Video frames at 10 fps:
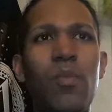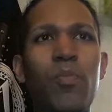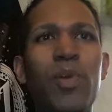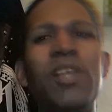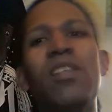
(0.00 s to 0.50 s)

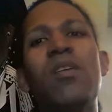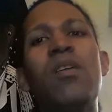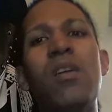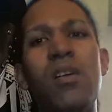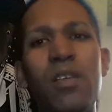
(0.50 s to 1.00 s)
But
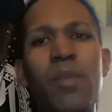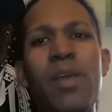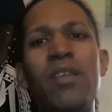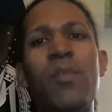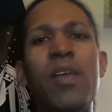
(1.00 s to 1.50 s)
it, uh, uh, it
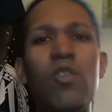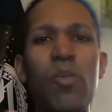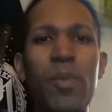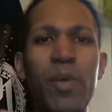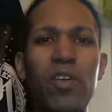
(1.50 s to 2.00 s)
made it made it a little
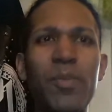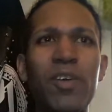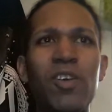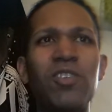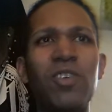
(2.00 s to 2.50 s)
bit better
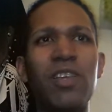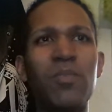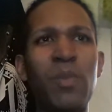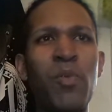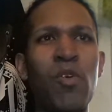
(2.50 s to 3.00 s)
because uh, they
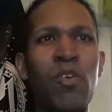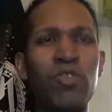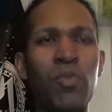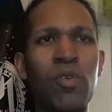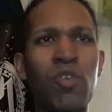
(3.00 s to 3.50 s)
they put,
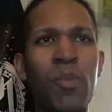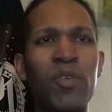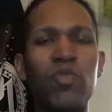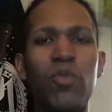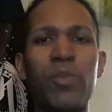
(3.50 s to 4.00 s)
also put
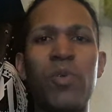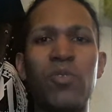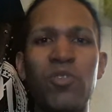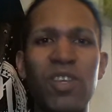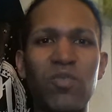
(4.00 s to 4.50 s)
Carmella through the ring
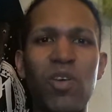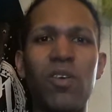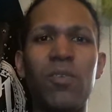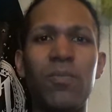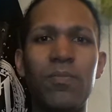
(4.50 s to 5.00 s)
post too as
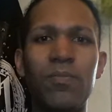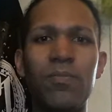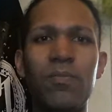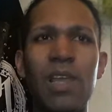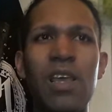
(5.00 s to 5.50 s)
well.
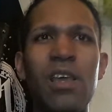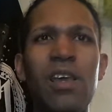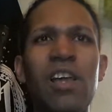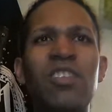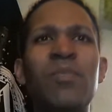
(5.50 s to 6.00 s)

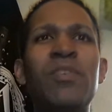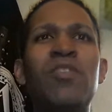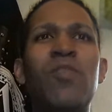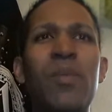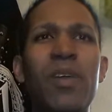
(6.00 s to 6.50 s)
And I was saying to
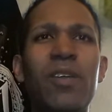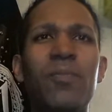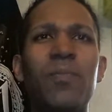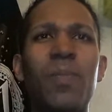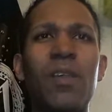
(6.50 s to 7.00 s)
myself, wait a minute,
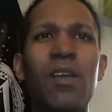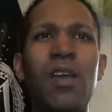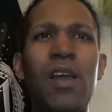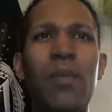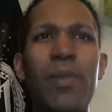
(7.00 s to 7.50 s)

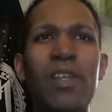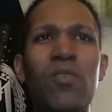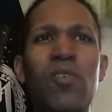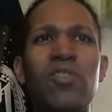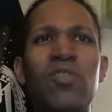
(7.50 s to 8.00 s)
Mandy
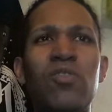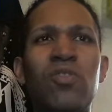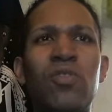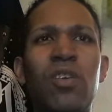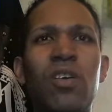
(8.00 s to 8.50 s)
Rose and
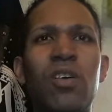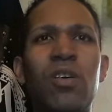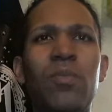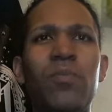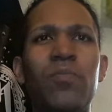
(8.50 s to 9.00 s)

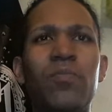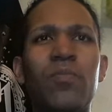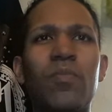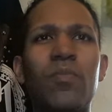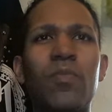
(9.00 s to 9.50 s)
um,
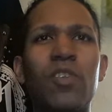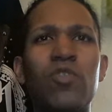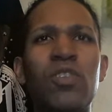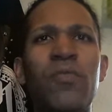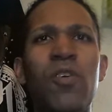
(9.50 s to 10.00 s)

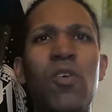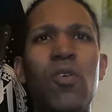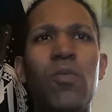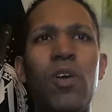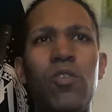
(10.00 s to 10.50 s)
Sonya
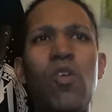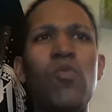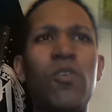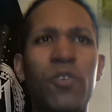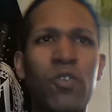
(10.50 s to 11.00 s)
Deville, along
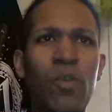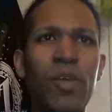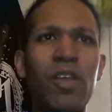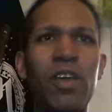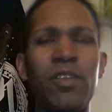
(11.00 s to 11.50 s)
with
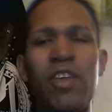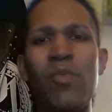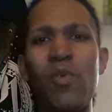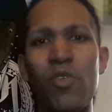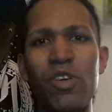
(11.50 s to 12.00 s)
Carmella and
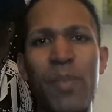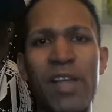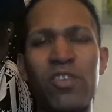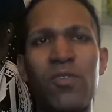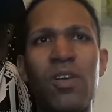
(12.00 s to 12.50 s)
Naomi, were in the
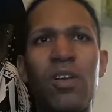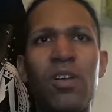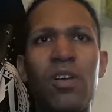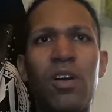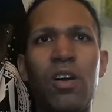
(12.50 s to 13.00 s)
match,
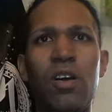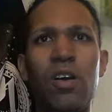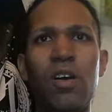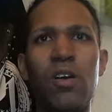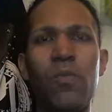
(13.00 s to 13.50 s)

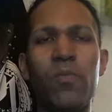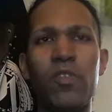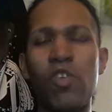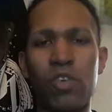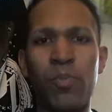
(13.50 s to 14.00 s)
um,
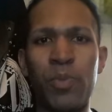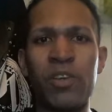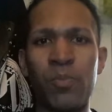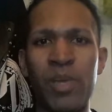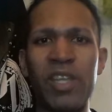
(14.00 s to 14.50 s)
you know,
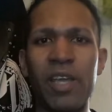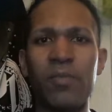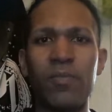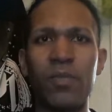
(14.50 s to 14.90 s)
competing.